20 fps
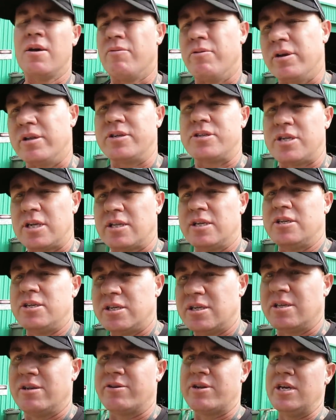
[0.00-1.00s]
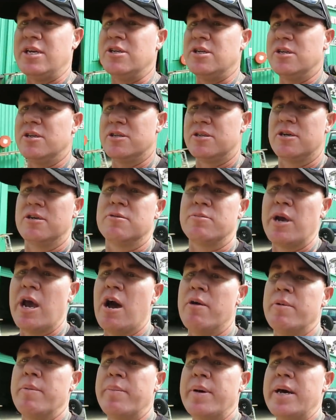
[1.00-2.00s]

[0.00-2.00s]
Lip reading: realistically she's a little kid, she deserves to be home in